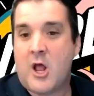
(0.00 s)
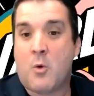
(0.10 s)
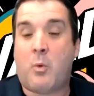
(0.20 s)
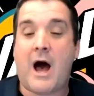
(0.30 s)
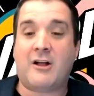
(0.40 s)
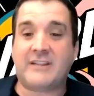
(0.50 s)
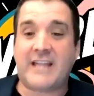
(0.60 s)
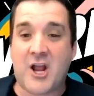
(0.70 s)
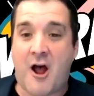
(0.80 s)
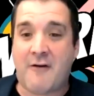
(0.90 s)
while
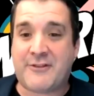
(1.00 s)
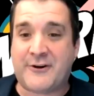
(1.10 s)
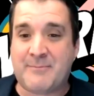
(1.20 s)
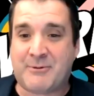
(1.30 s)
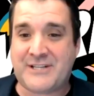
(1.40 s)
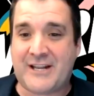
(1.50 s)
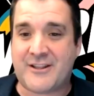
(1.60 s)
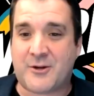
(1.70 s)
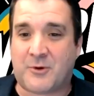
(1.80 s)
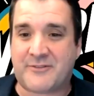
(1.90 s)
laying off 30% of
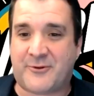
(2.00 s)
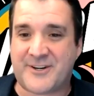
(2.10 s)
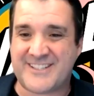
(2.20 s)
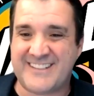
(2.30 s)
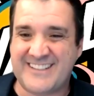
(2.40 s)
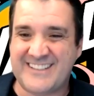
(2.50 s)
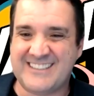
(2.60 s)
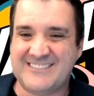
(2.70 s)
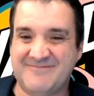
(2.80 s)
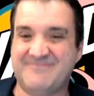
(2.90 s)
their workforce.
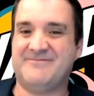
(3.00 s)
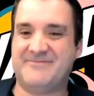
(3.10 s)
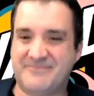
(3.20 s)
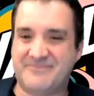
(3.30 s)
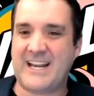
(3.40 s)
It's, right?